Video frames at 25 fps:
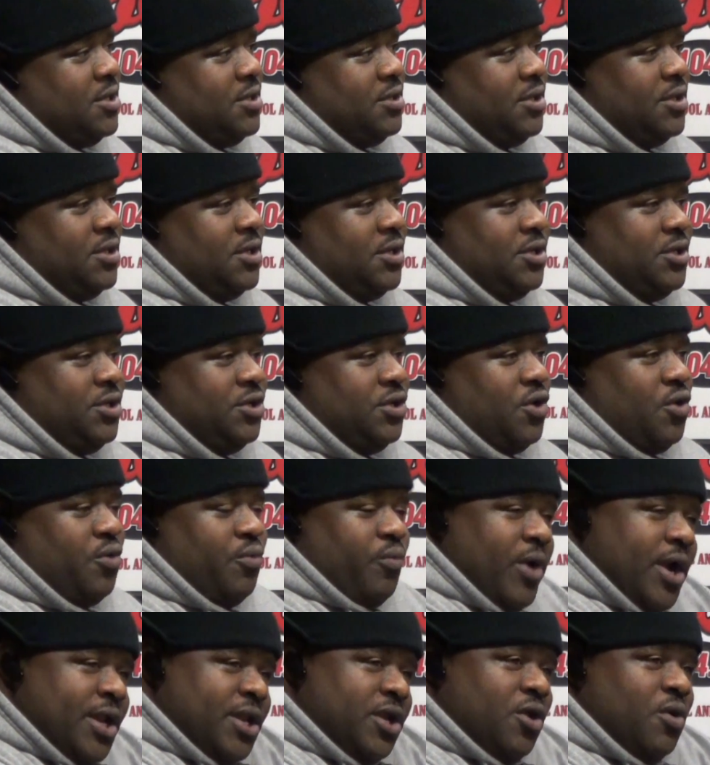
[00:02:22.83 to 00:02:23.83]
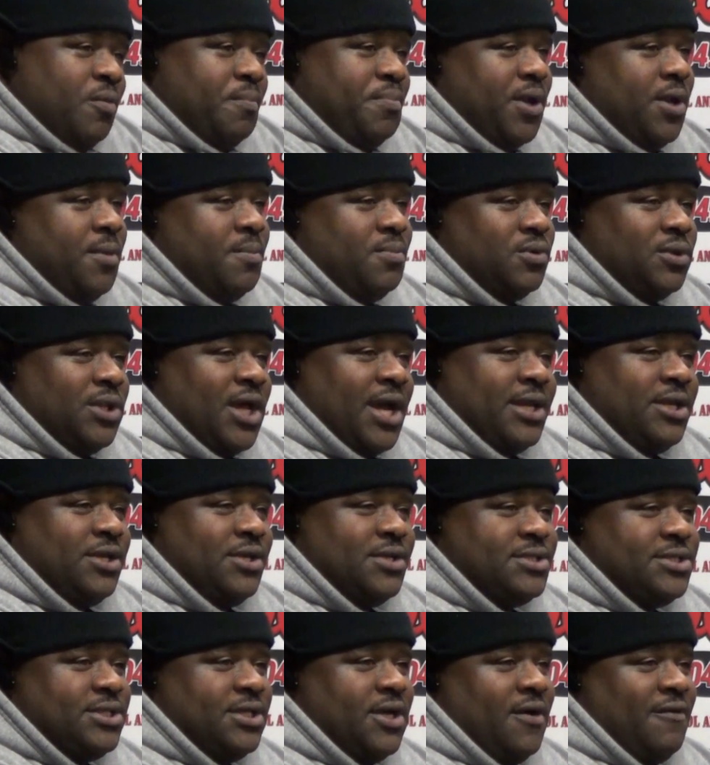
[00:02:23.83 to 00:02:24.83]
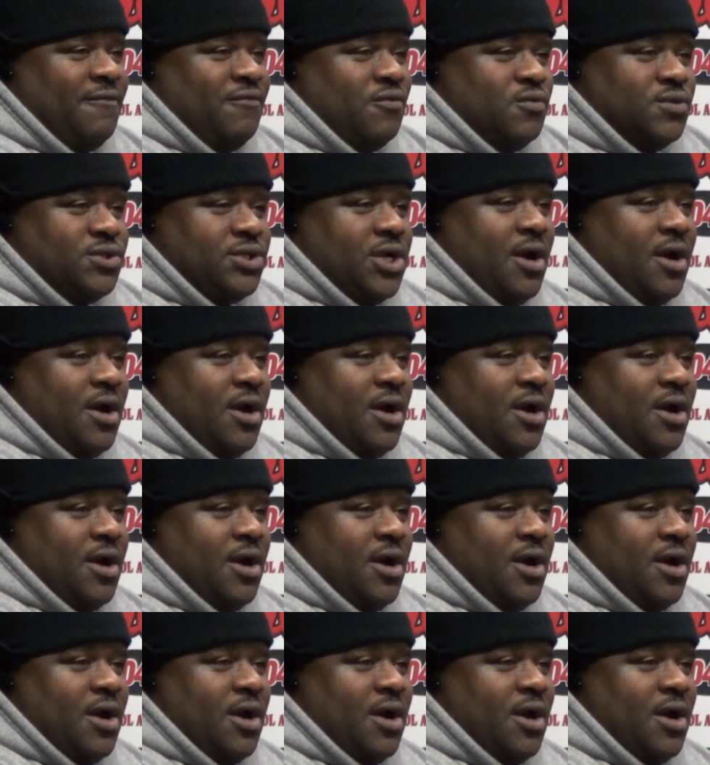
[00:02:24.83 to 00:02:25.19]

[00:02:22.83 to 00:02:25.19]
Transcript: the, you know, radio people like yourself who's